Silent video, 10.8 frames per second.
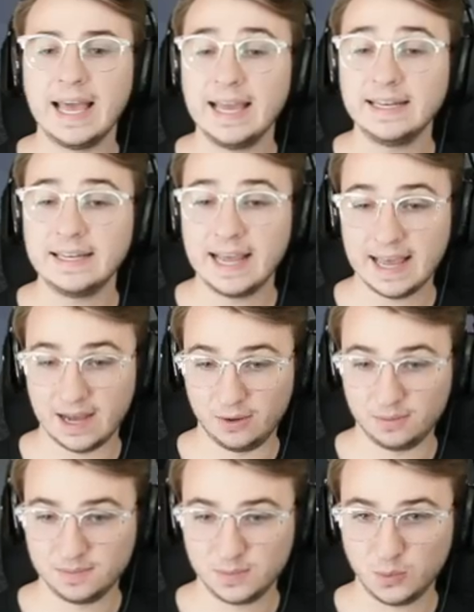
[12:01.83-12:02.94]
And now
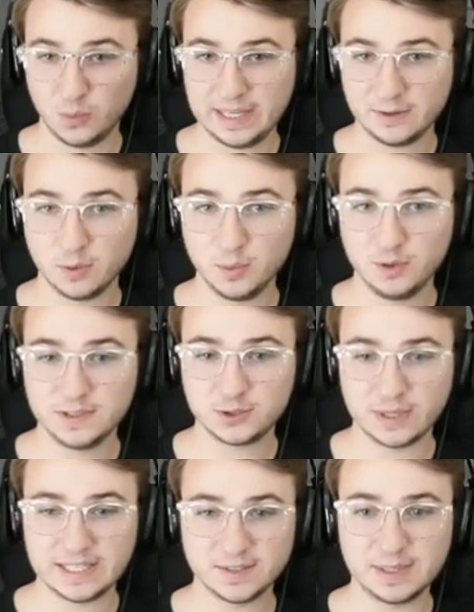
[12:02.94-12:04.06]
we can remove the
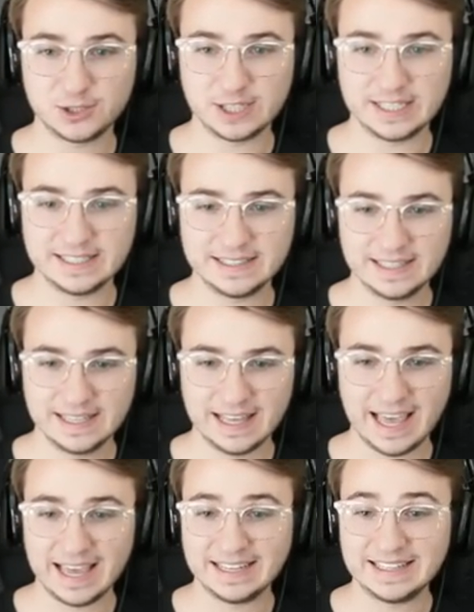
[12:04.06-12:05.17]
transmission
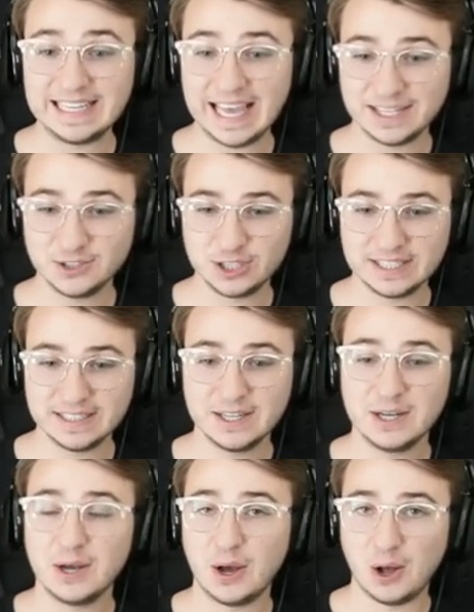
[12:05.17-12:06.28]
and the engine
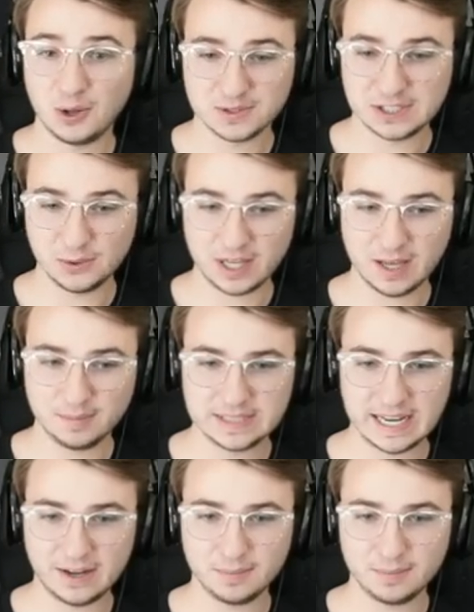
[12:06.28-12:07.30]
also comes out.